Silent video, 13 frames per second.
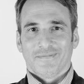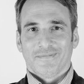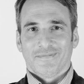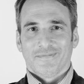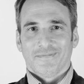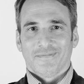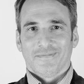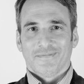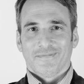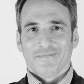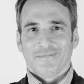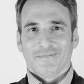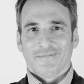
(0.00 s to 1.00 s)

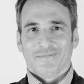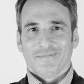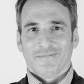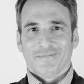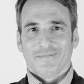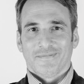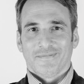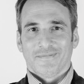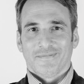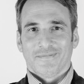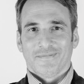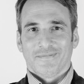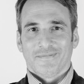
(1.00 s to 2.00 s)

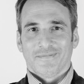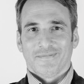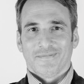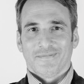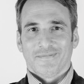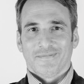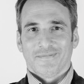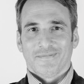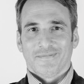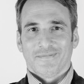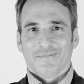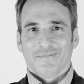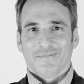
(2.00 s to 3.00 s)

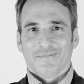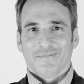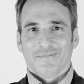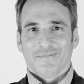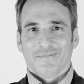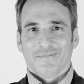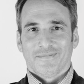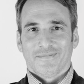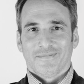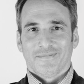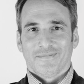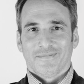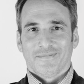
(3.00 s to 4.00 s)

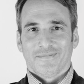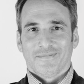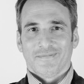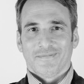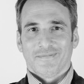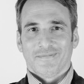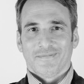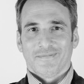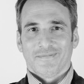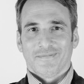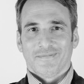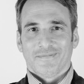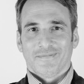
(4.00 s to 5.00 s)

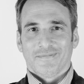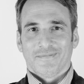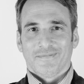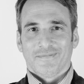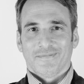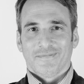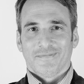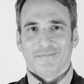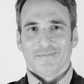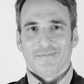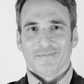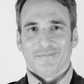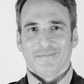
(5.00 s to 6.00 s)
This is a still picture; no speech is visible.